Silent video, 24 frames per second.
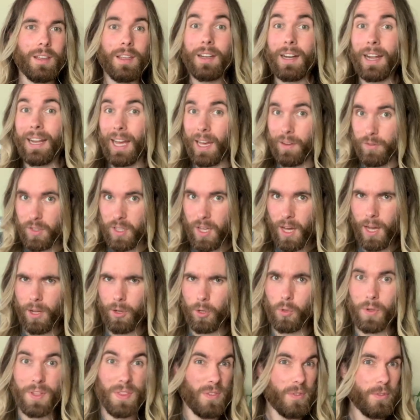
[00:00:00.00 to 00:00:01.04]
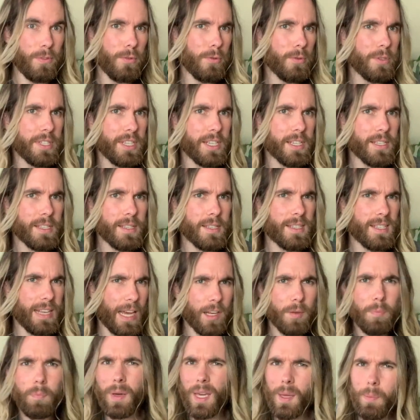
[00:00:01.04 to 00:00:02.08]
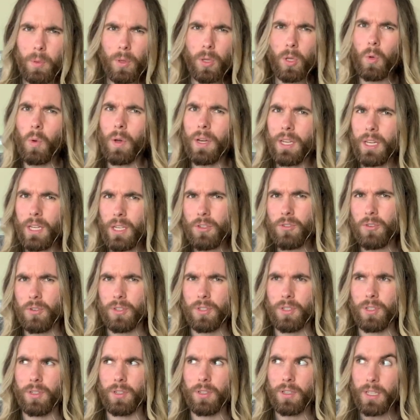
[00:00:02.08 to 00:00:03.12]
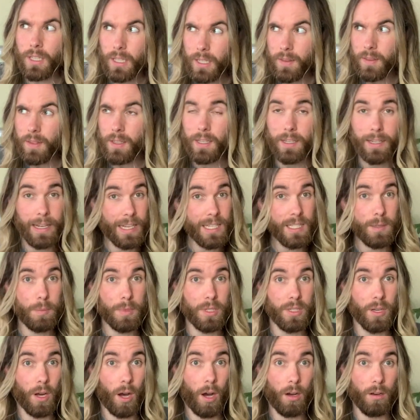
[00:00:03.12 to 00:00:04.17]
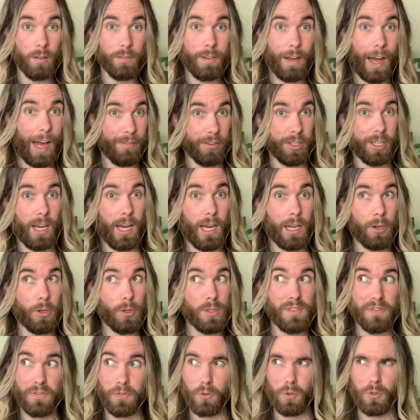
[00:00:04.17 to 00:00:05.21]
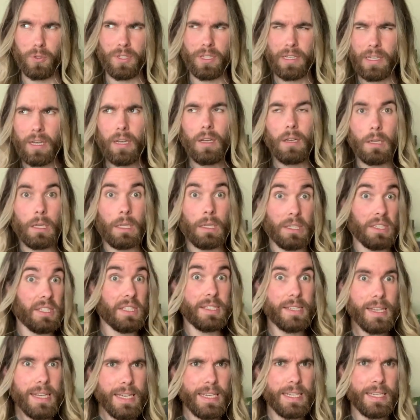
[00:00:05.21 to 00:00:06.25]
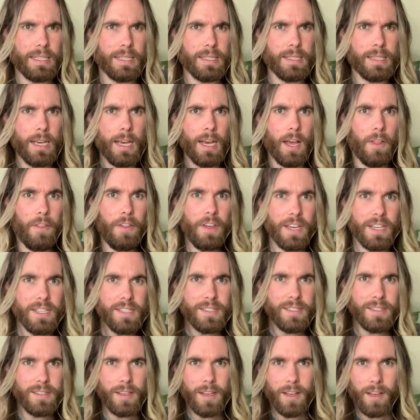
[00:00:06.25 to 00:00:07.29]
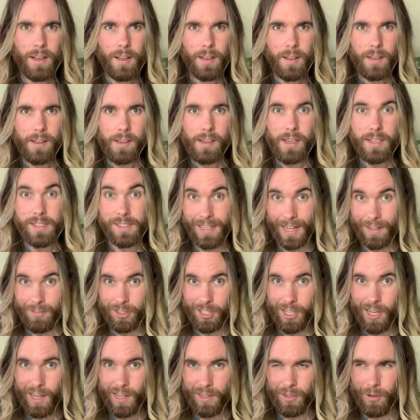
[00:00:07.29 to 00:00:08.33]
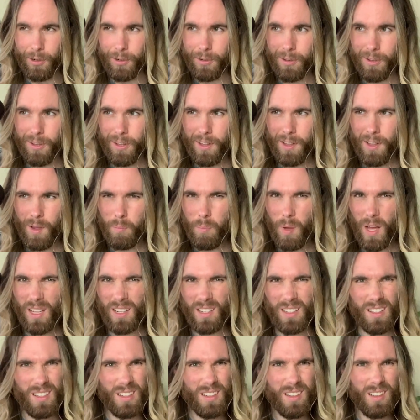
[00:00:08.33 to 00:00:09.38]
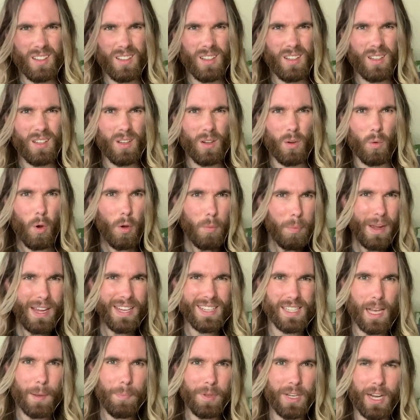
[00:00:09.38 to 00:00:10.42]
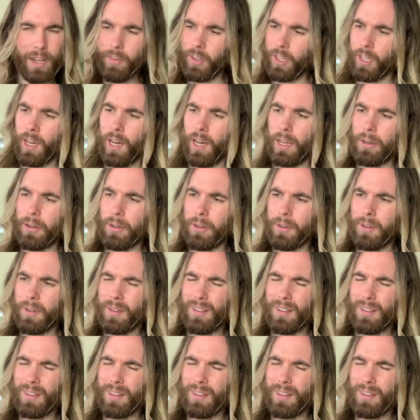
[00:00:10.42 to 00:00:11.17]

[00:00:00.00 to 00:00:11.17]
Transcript: G'day avocado enthusiasts and people who are interested in the anatomy of avocados, fruit and seeds. This is an avocado. But what makes up an avocado?